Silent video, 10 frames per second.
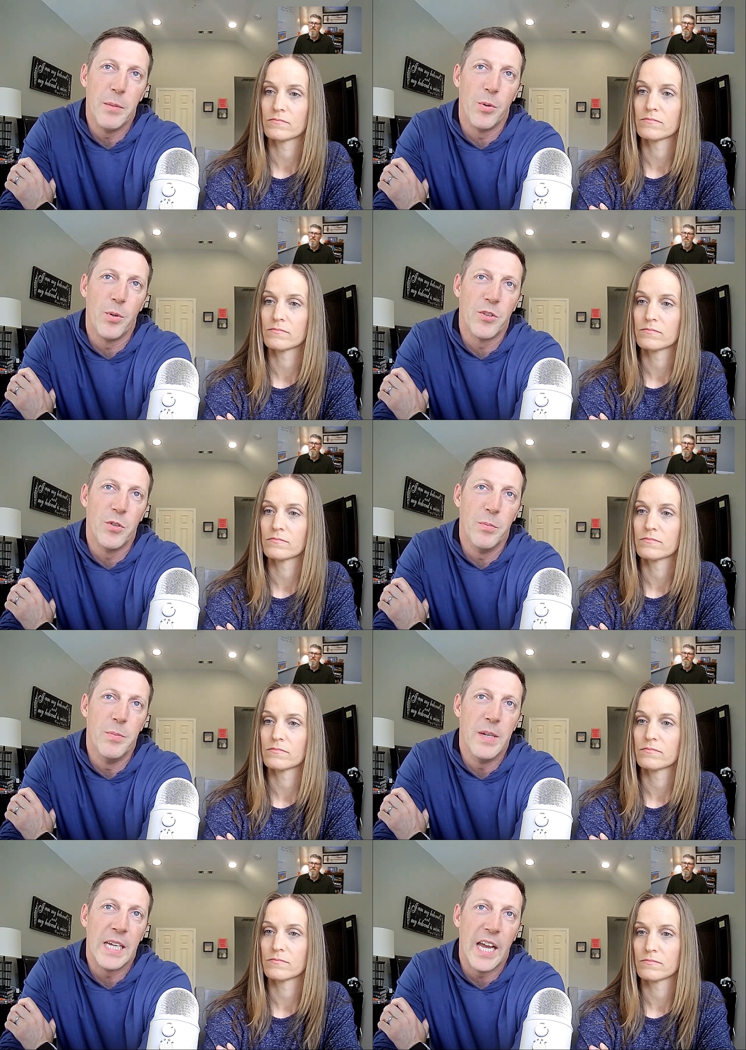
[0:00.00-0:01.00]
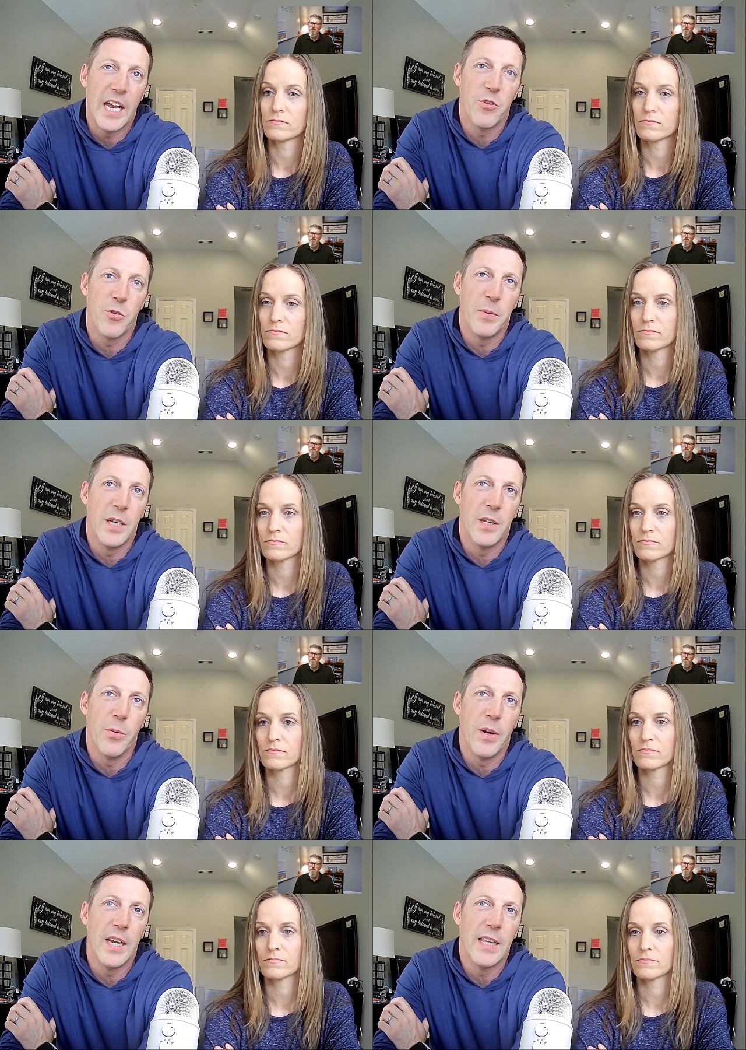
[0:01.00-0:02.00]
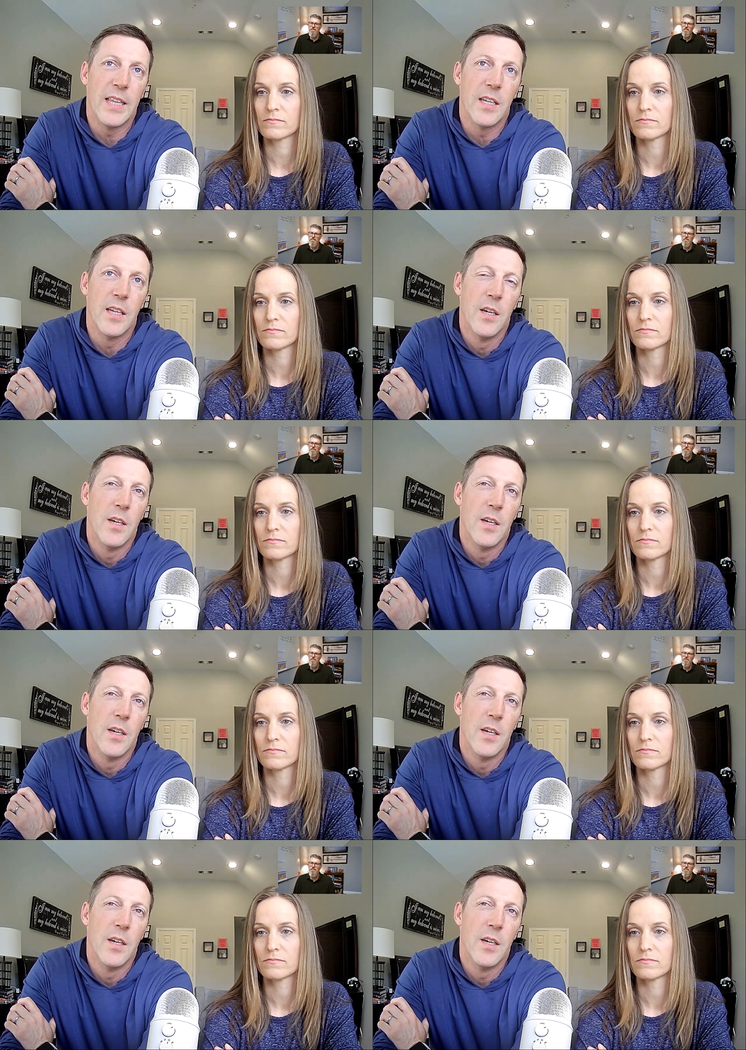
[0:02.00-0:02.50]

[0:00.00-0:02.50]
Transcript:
Speaker 1: people to engage with me in a way that